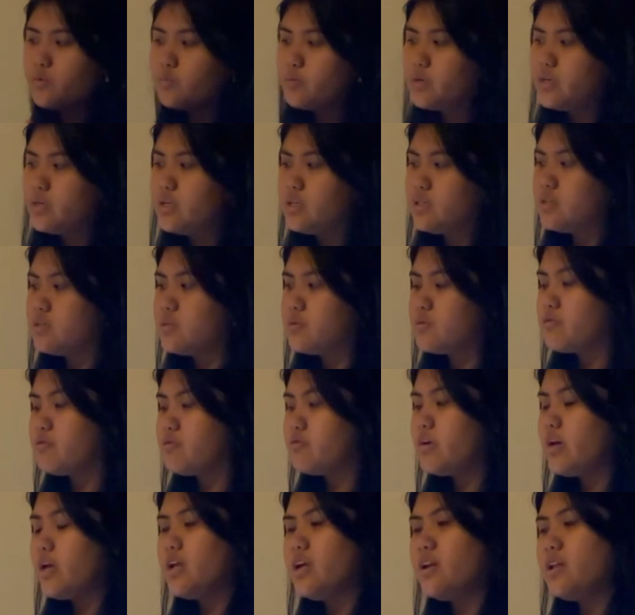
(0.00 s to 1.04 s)
we
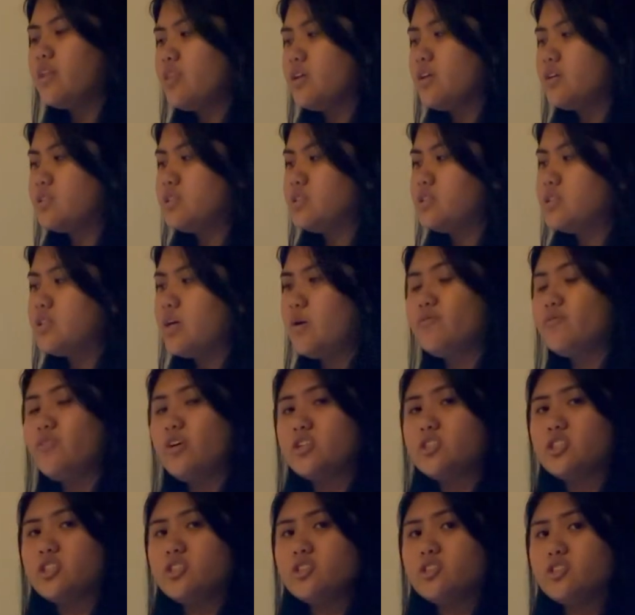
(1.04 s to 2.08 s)
created this
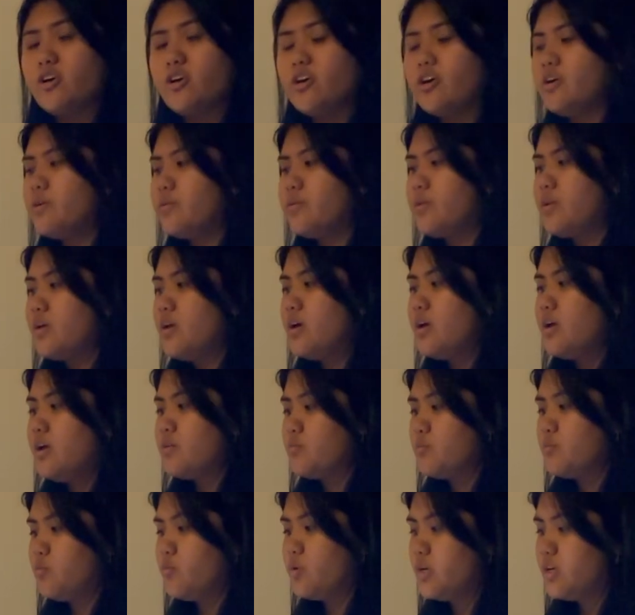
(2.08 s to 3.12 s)
sub-function chart,
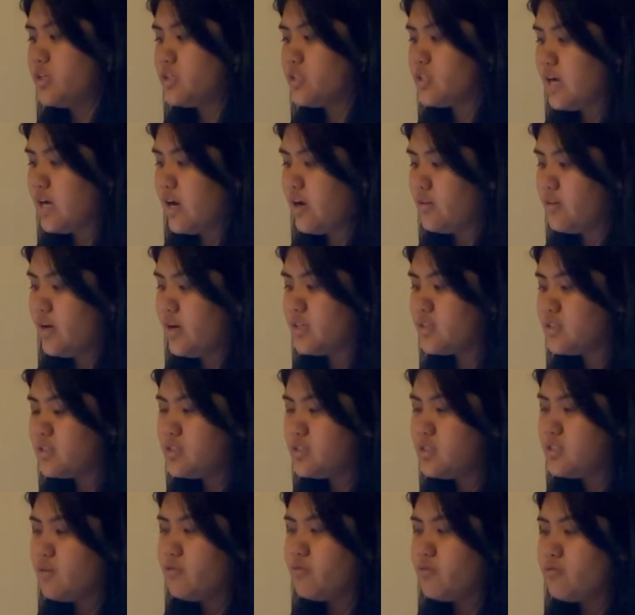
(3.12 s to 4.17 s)
which outlines the
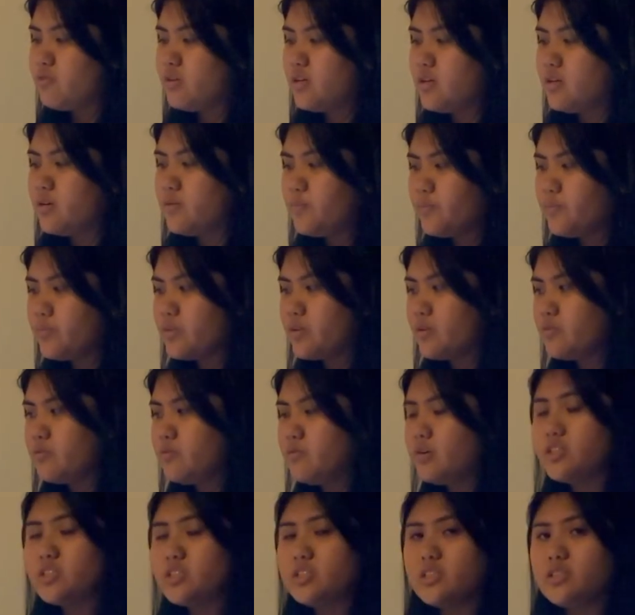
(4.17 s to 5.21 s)
different
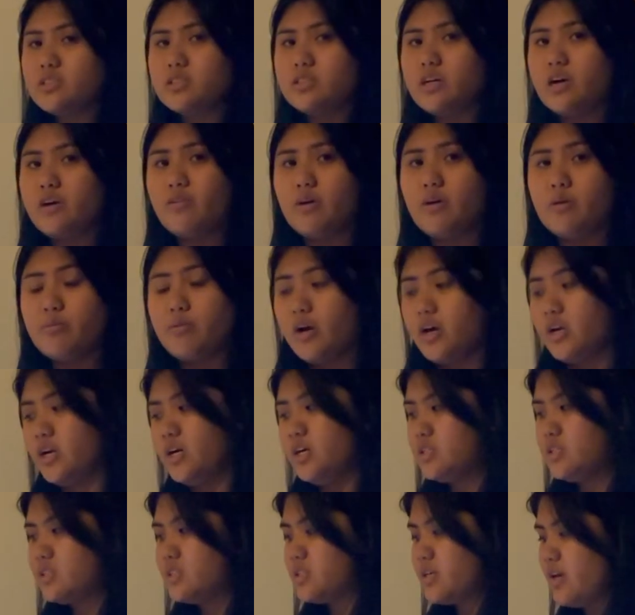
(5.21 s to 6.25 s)
functions of our
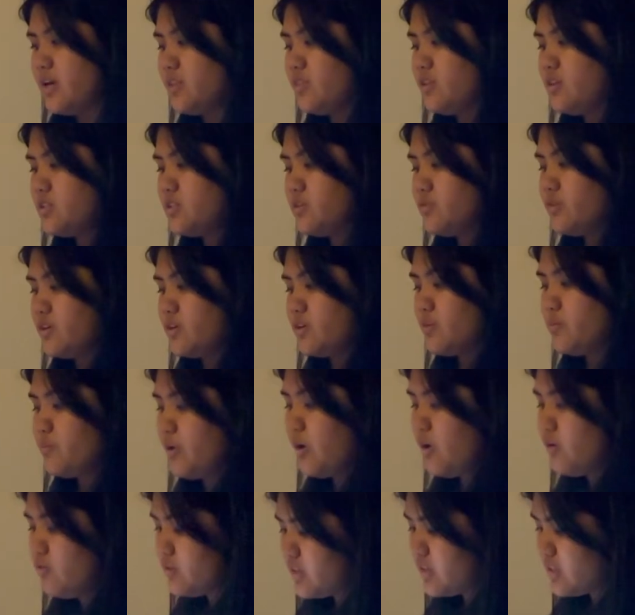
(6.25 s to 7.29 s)
product and the different
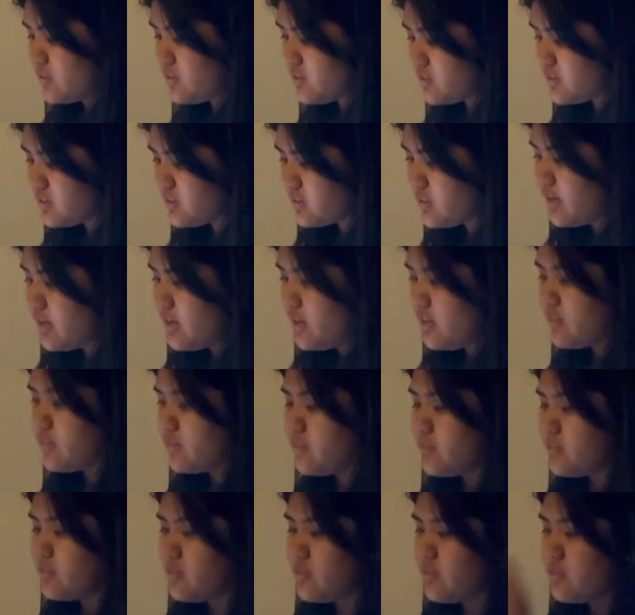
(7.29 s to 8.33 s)
components
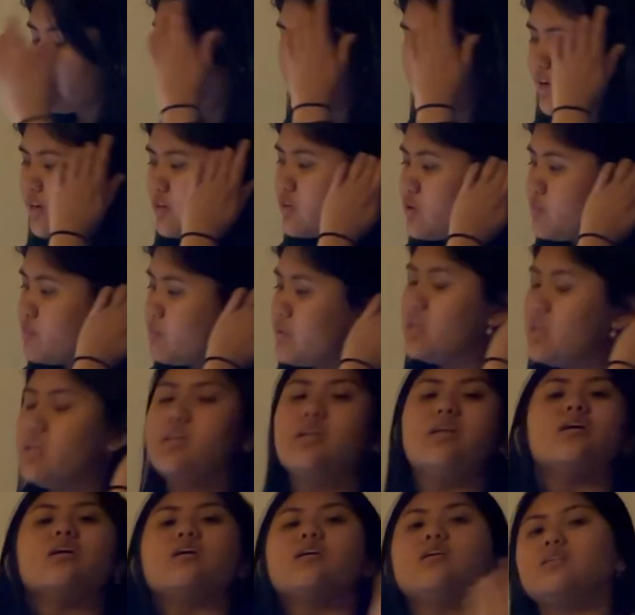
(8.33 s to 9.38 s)
that could
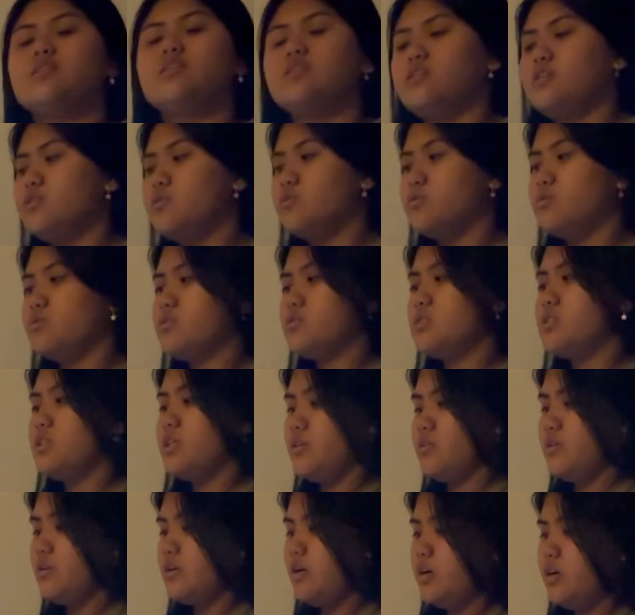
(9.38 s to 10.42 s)
be used
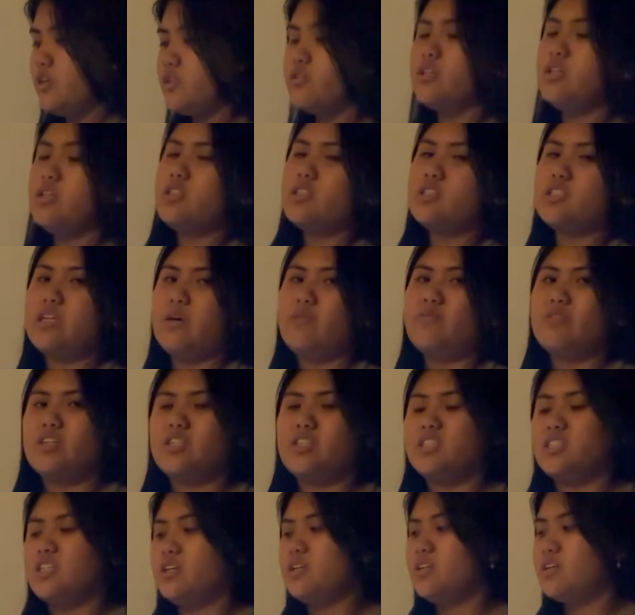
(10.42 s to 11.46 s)
under each
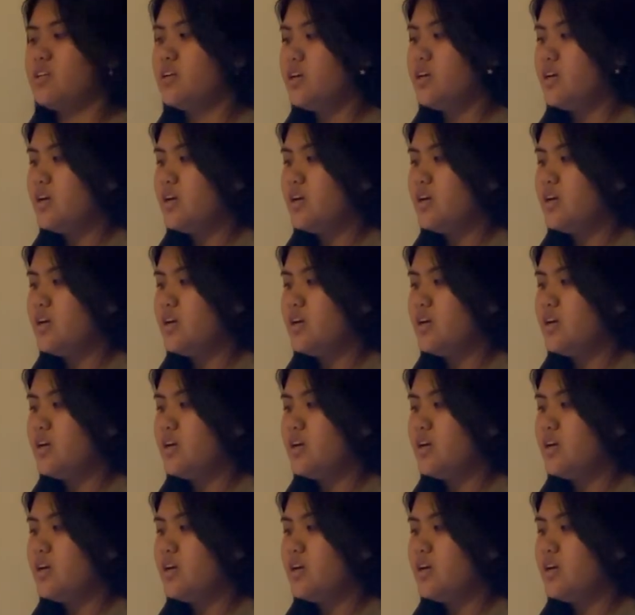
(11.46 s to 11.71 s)
sub-function.